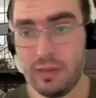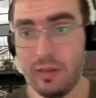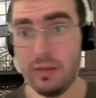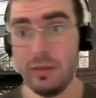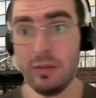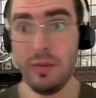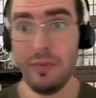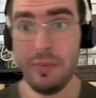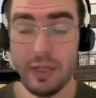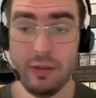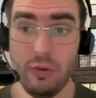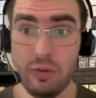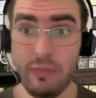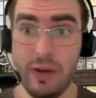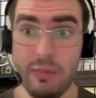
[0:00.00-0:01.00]
Thread
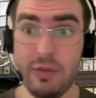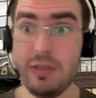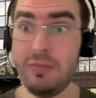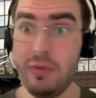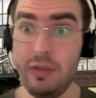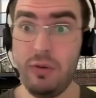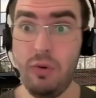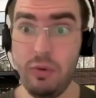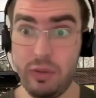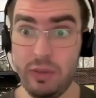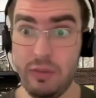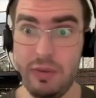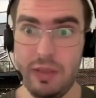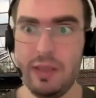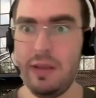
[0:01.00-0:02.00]
local variables will
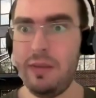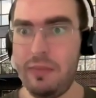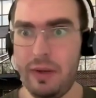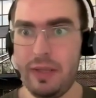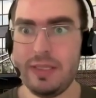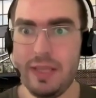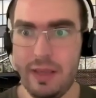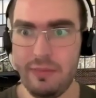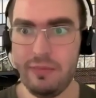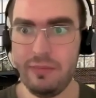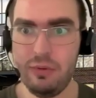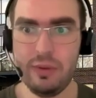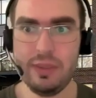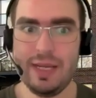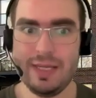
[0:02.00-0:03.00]
only be thread safe,
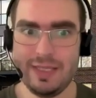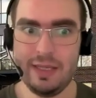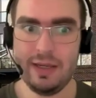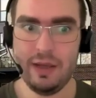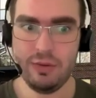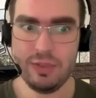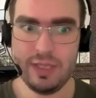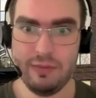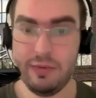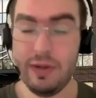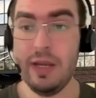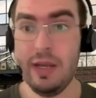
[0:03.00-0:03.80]
not async IO safe.